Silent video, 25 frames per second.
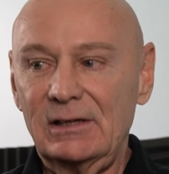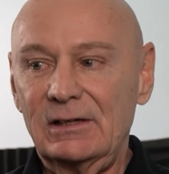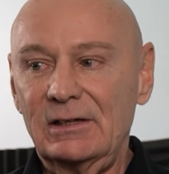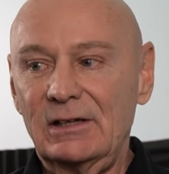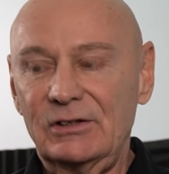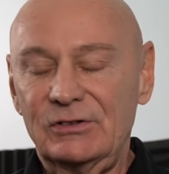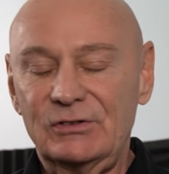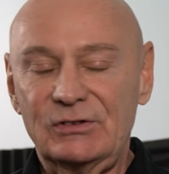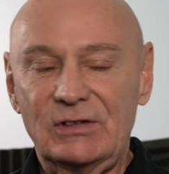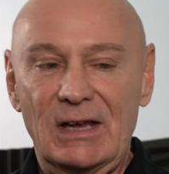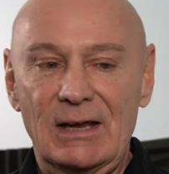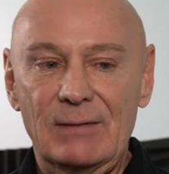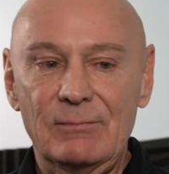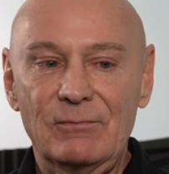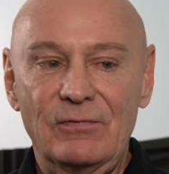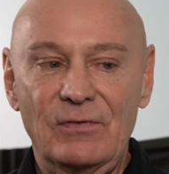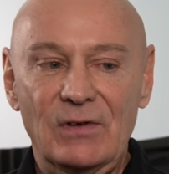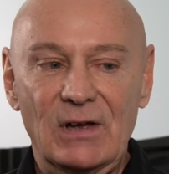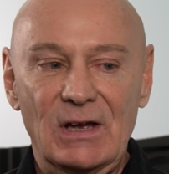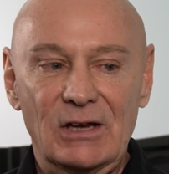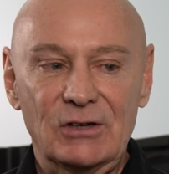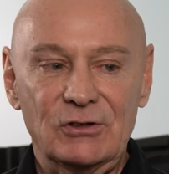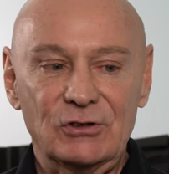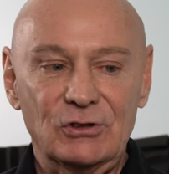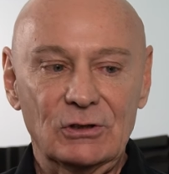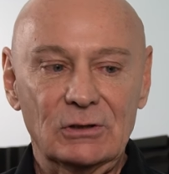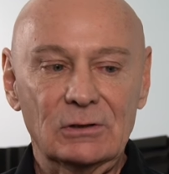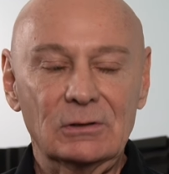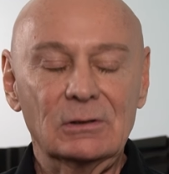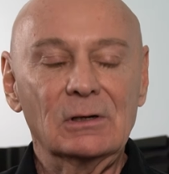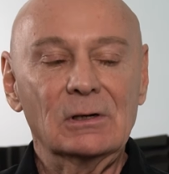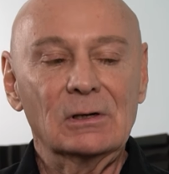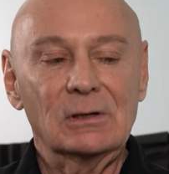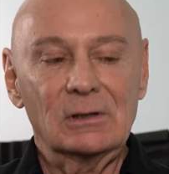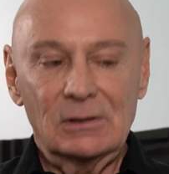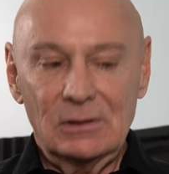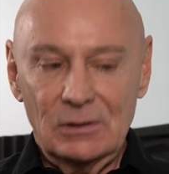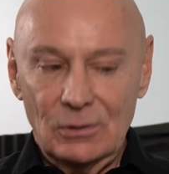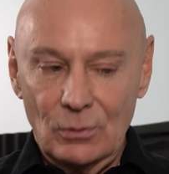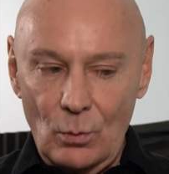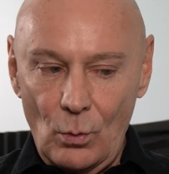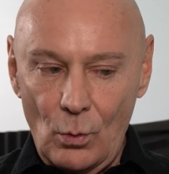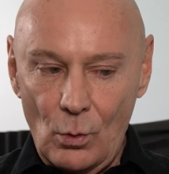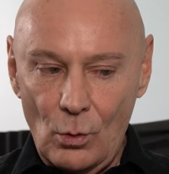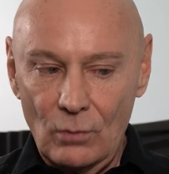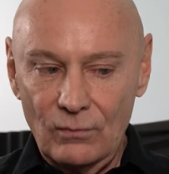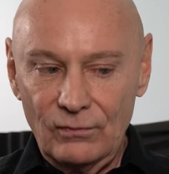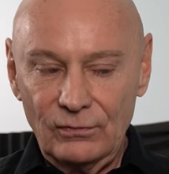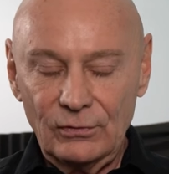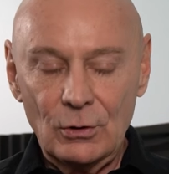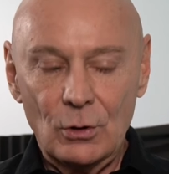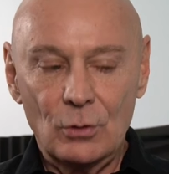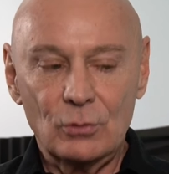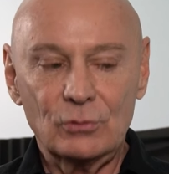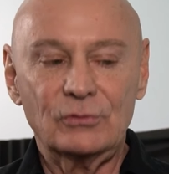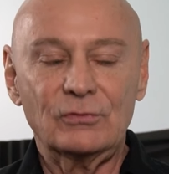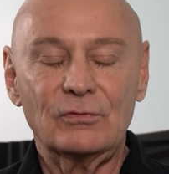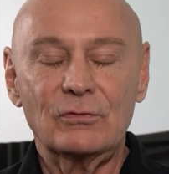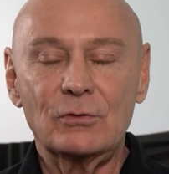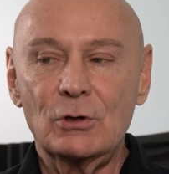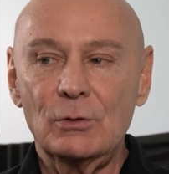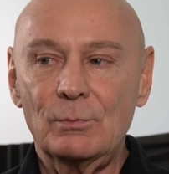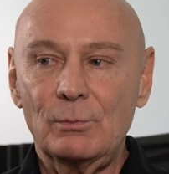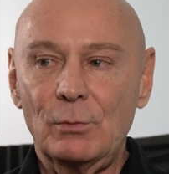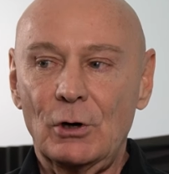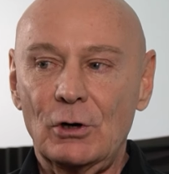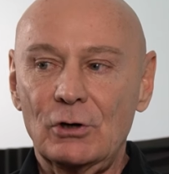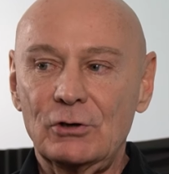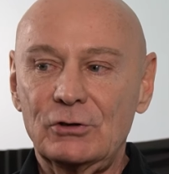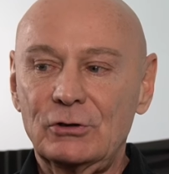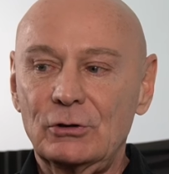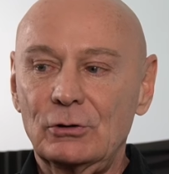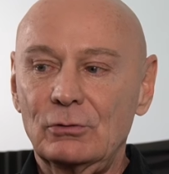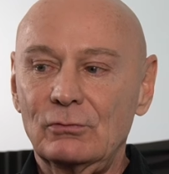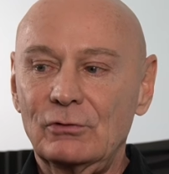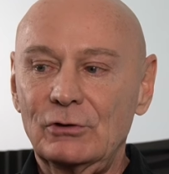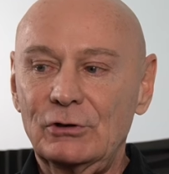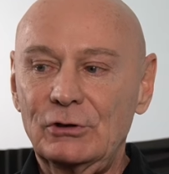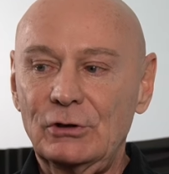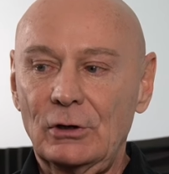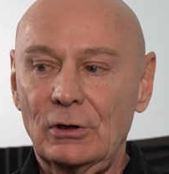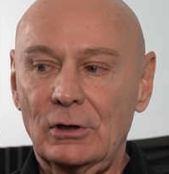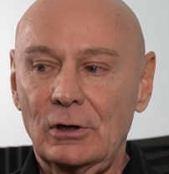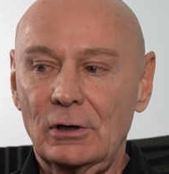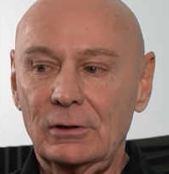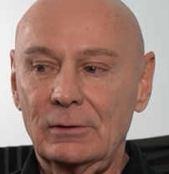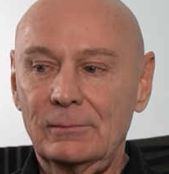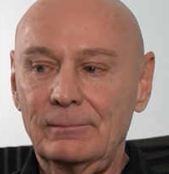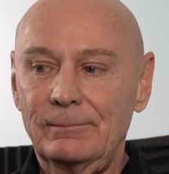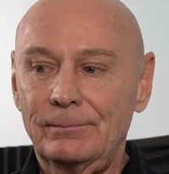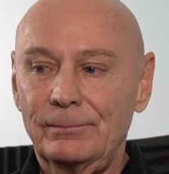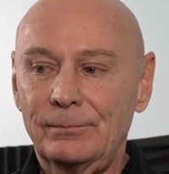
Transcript: in the same fashion, all flows through your personal return.